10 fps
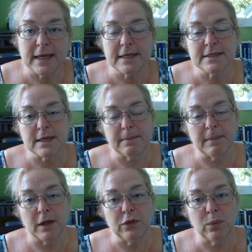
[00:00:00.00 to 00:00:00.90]
is a
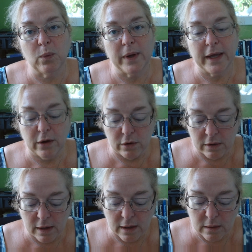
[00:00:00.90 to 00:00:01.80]
month where
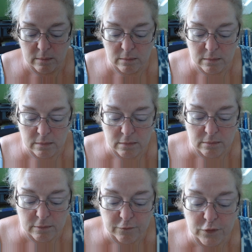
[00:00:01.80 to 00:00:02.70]
um,
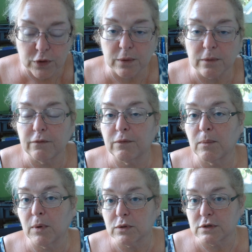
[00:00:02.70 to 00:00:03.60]
for the for
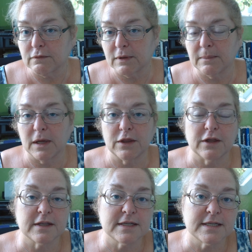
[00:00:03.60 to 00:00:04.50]
most of the month the